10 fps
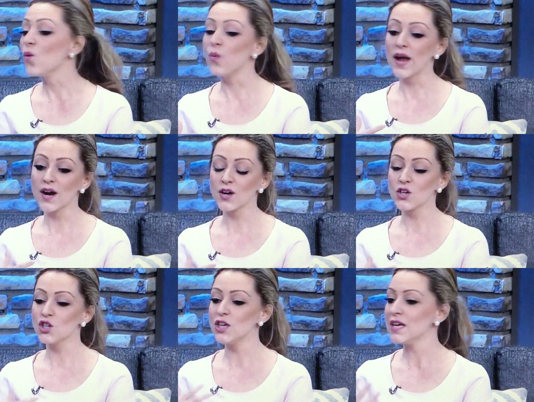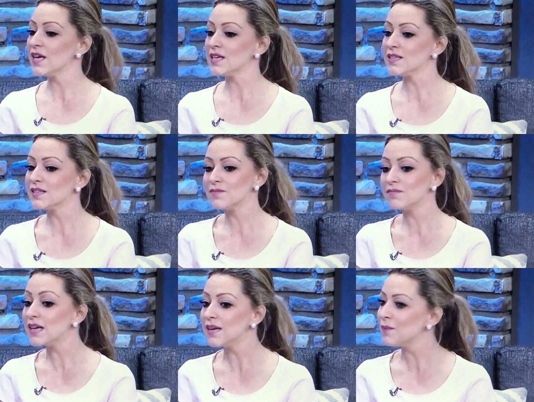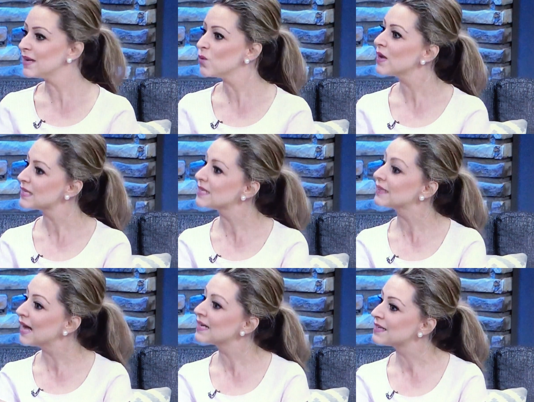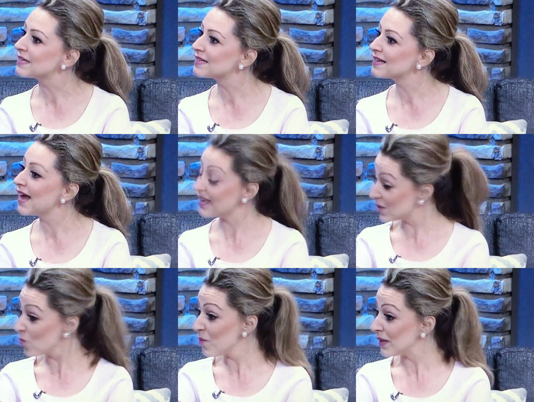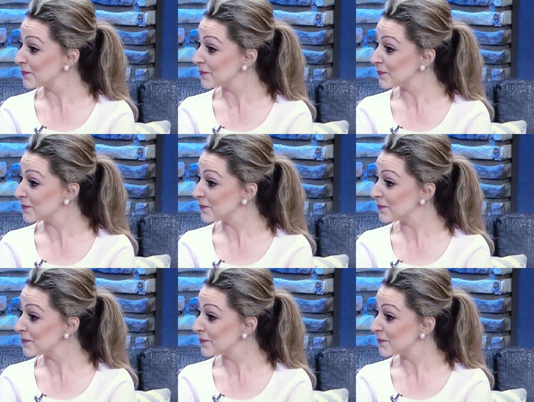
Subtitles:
where she is in many ways neglected as a woman.